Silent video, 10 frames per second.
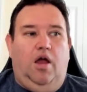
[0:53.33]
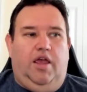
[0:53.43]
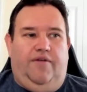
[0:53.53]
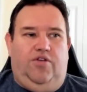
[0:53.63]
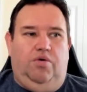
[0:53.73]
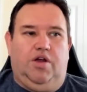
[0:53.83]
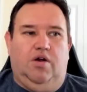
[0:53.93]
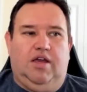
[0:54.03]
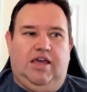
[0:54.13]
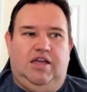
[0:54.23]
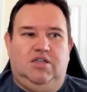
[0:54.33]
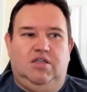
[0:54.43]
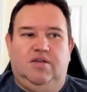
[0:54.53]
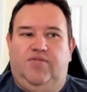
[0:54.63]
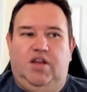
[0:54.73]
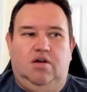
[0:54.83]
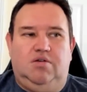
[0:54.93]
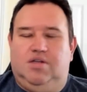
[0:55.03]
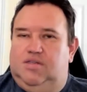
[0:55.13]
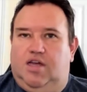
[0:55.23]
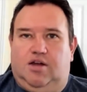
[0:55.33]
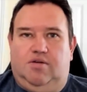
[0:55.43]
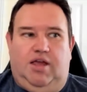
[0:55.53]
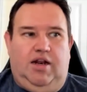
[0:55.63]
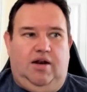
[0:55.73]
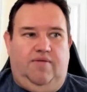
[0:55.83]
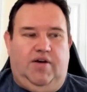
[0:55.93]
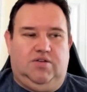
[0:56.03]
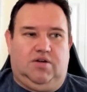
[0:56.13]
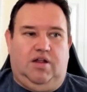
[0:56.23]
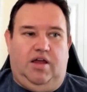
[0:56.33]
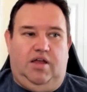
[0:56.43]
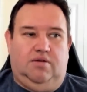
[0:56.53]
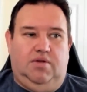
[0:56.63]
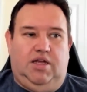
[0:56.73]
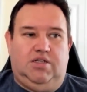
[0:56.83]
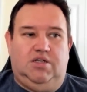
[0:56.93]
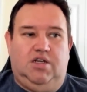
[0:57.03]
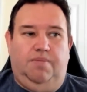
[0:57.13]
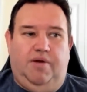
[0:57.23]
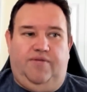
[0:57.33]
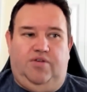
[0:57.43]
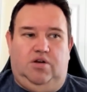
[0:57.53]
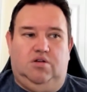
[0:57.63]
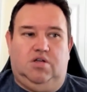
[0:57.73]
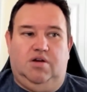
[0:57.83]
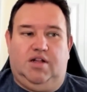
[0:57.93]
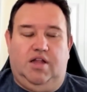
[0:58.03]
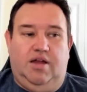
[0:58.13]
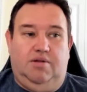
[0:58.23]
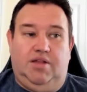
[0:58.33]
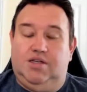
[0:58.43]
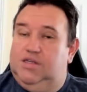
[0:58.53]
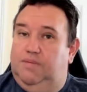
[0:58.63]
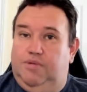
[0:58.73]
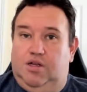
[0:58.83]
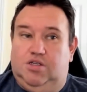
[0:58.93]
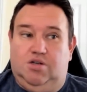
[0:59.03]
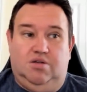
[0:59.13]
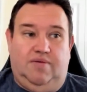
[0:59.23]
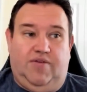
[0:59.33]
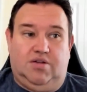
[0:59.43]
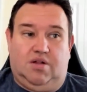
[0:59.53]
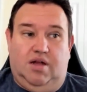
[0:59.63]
Viewing or engaging this video does not create an advisor-client relationship, a fiduciary-client relationship, an insurance advisor-client